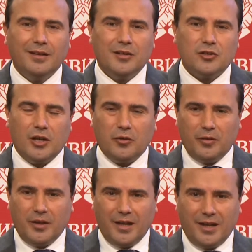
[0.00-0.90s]
These
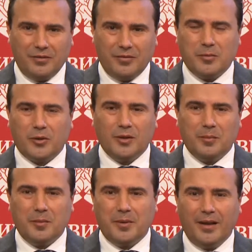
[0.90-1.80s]
are the rice
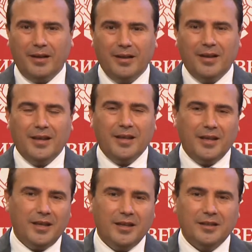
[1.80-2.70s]
producers,
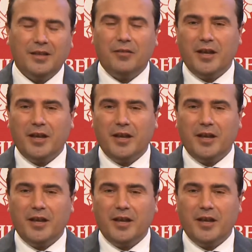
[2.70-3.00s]
members